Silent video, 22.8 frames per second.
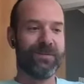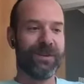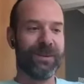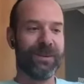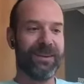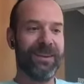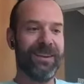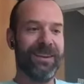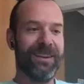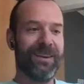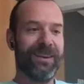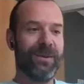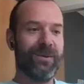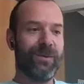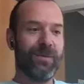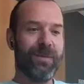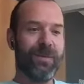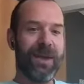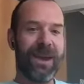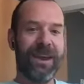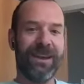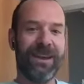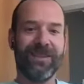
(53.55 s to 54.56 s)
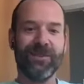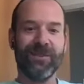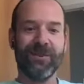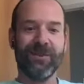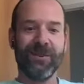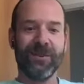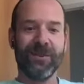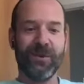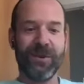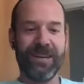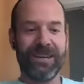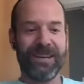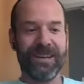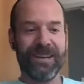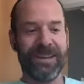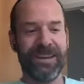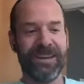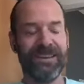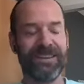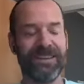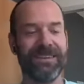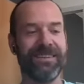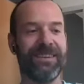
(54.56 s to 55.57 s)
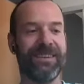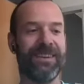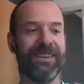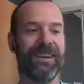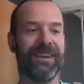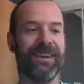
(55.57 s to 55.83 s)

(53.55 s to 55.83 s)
but we made it through the weekend.